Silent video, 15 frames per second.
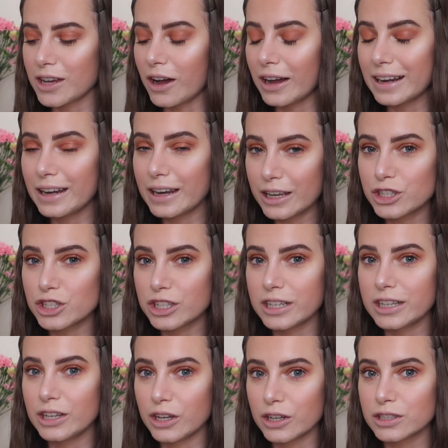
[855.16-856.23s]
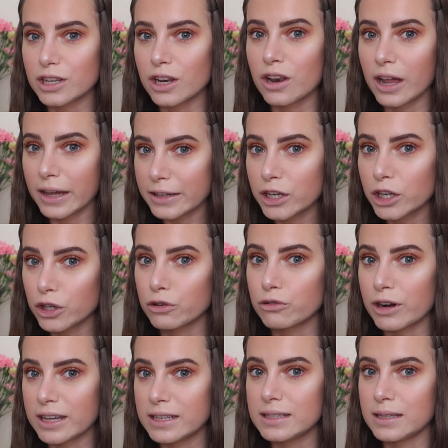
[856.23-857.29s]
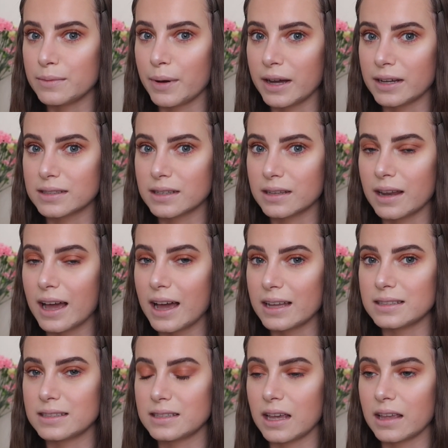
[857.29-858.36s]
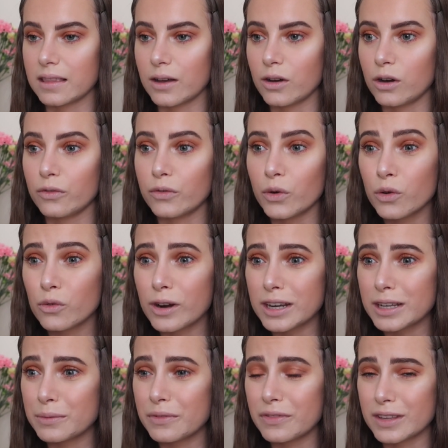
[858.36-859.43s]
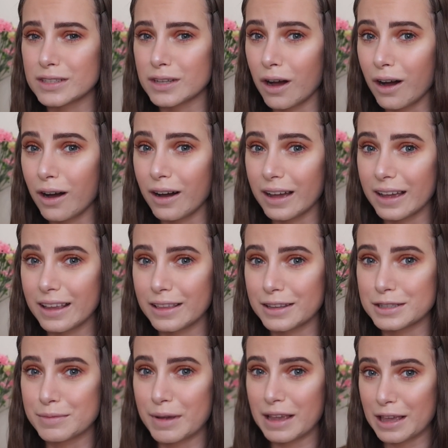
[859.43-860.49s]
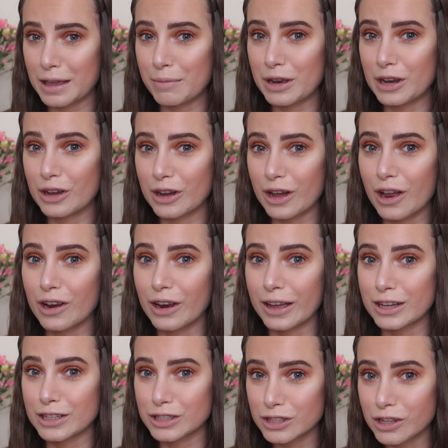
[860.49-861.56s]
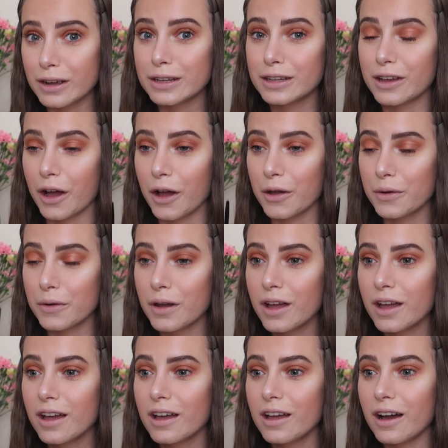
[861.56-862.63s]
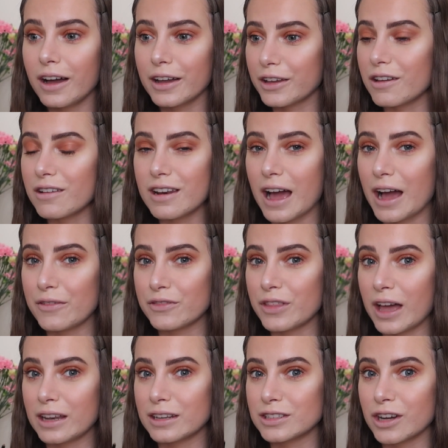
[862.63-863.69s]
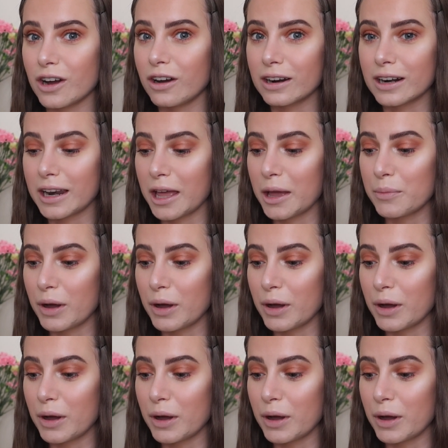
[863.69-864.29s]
I literally looked like a crazy person. I had to take that off. Already with this eye that's making me look like a psycho, I couldn't have that dark lip.